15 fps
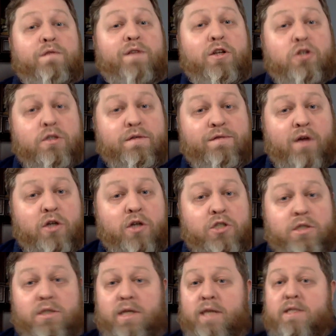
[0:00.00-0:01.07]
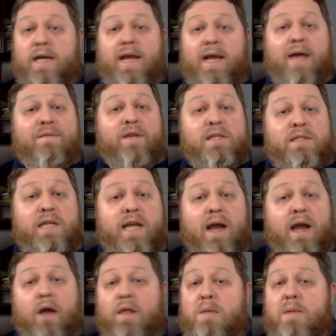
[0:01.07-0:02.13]
features and functions, things like FSD.
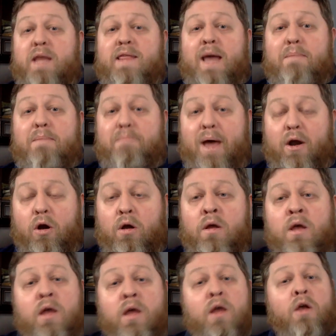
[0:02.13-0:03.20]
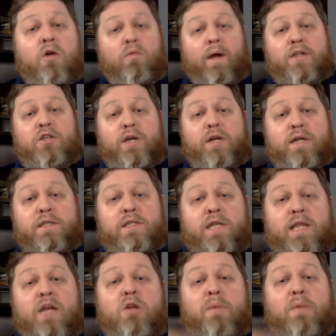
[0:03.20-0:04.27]
How do they make that better, right? So you can see
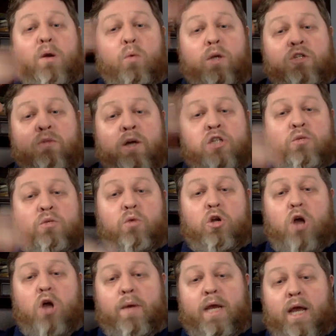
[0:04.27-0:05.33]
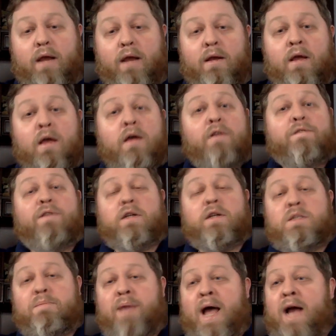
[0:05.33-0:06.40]
that no matter what direction we're going in, front
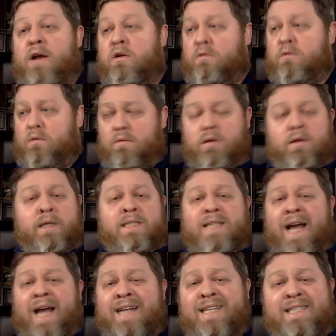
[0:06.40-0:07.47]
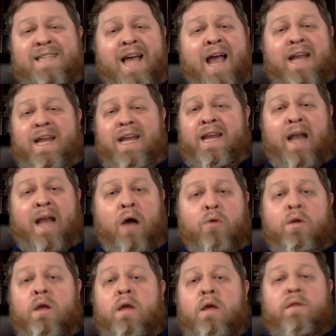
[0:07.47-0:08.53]
to back, side to side, in and
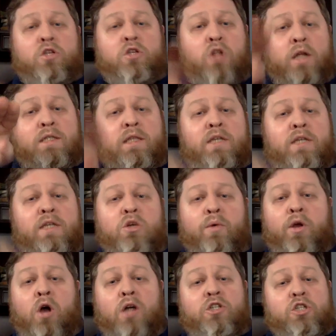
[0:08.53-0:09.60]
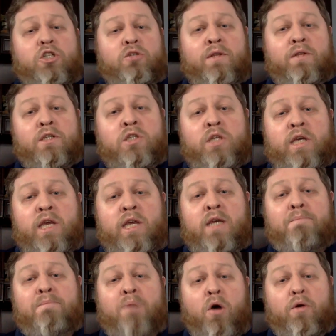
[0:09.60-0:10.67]
out, there's lots of things going on just around this key
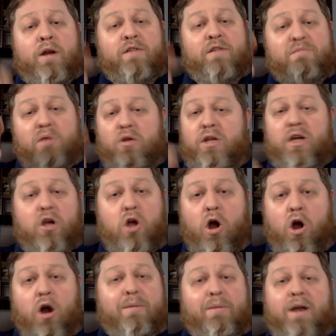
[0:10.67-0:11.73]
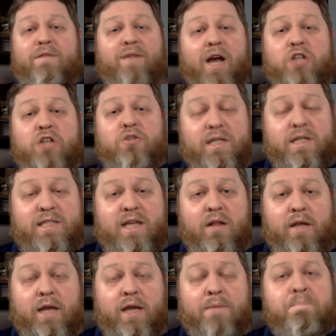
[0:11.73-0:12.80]
component of building a car and manufacturing and
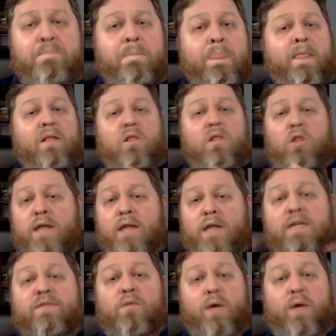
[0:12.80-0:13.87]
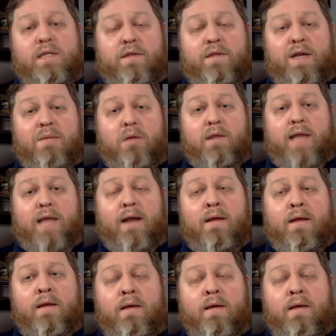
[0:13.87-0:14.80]
selling it. Lots of different ways to think about that.